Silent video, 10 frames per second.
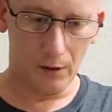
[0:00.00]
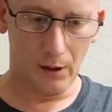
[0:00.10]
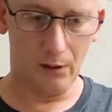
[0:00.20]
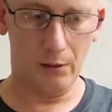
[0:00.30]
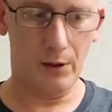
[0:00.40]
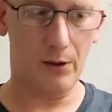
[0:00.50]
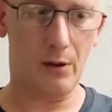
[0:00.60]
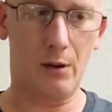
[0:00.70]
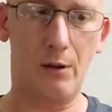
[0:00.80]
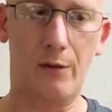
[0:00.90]
Here is
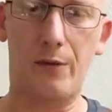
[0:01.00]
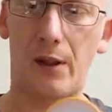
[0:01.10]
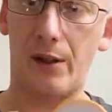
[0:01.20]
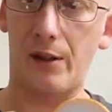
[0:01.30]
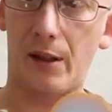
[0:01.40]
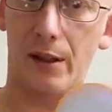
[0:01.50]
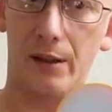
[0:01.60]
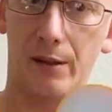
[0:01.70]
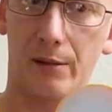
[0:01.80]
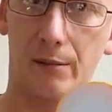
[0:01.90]
our flex light.